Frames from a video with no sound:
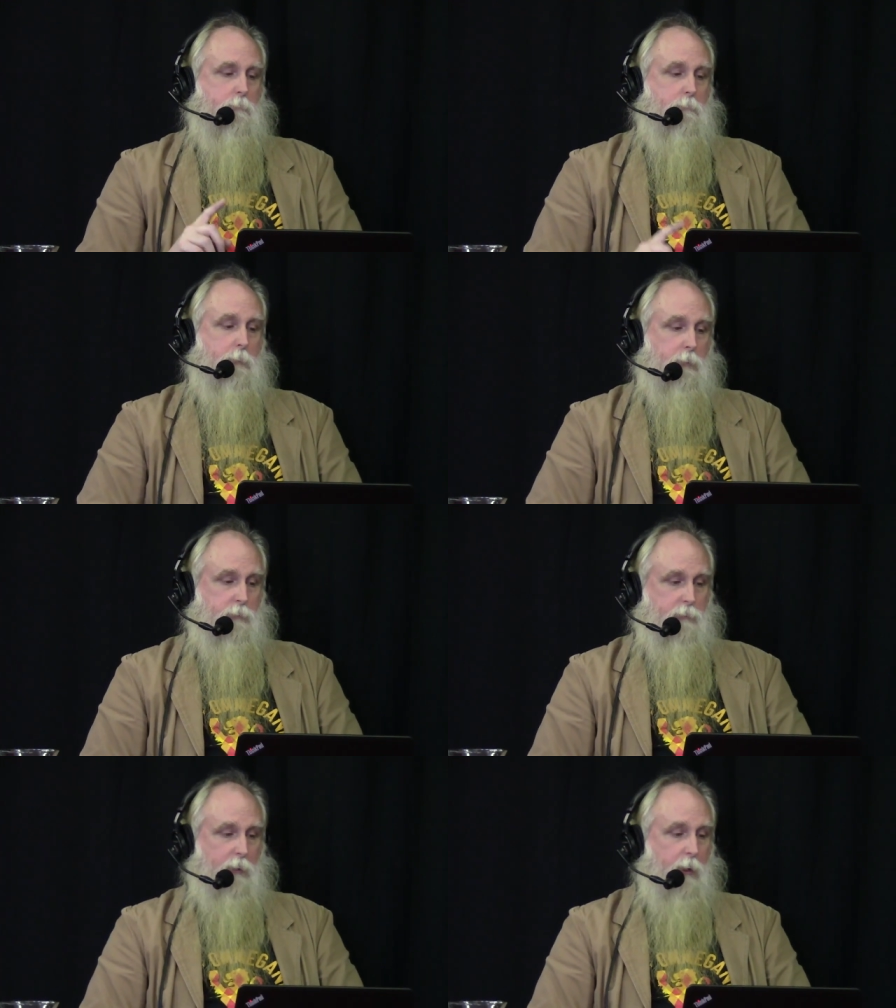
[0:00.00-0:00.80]

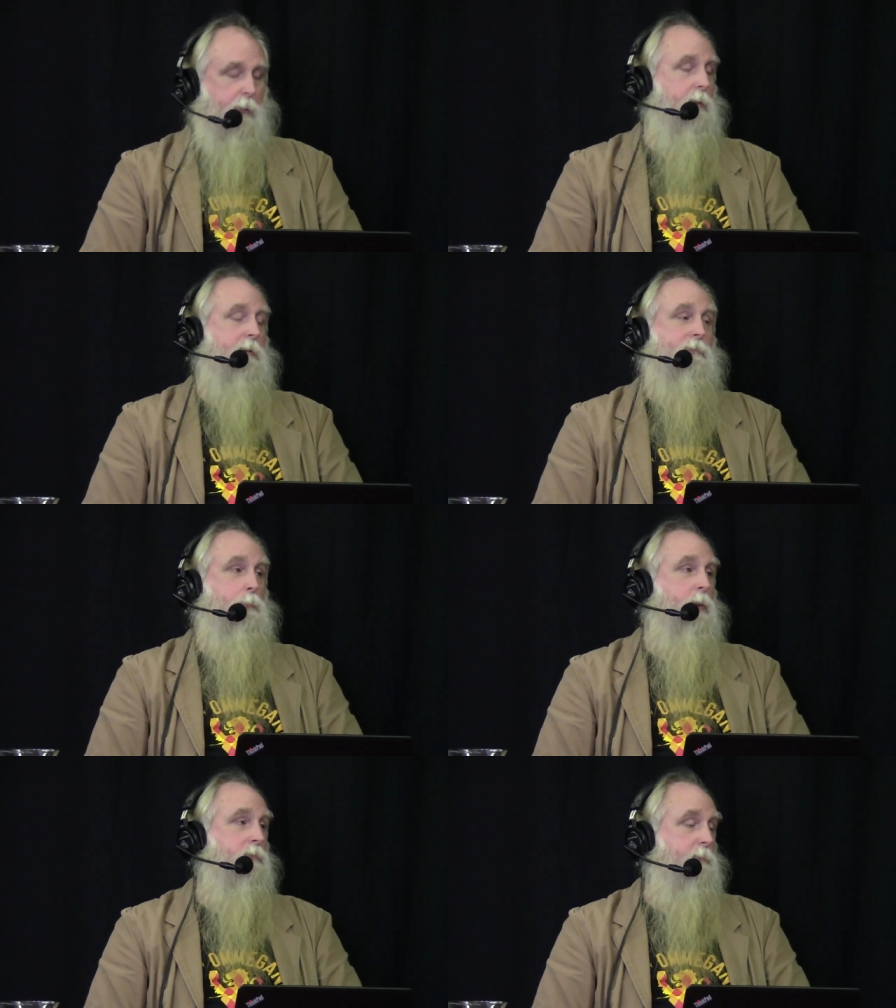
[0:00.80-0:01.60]
is are there
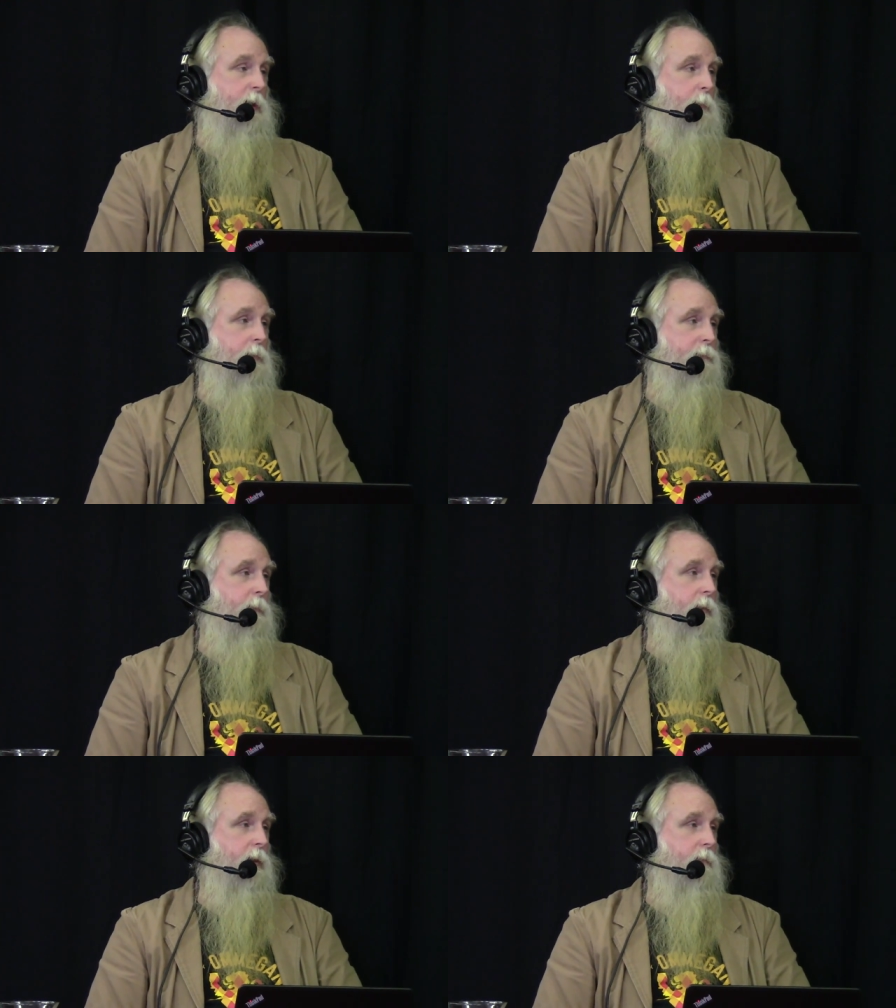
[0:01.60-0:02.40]
exploits available
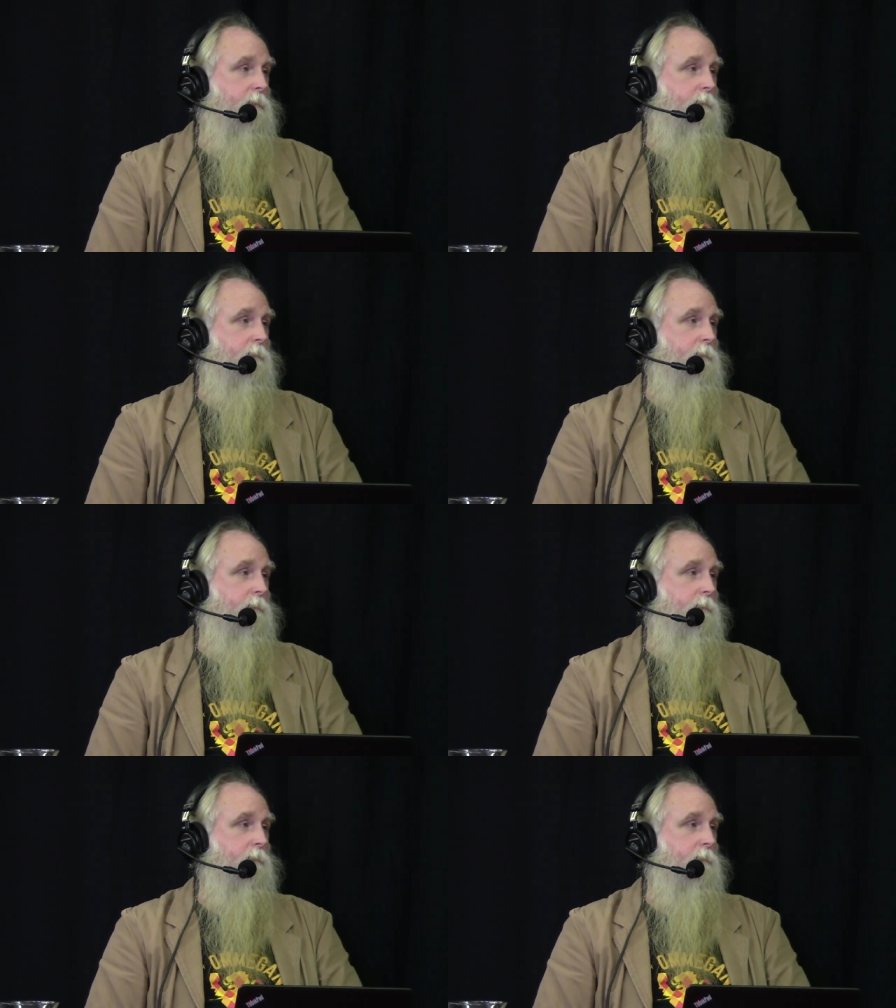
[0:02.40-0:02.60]
somewhere?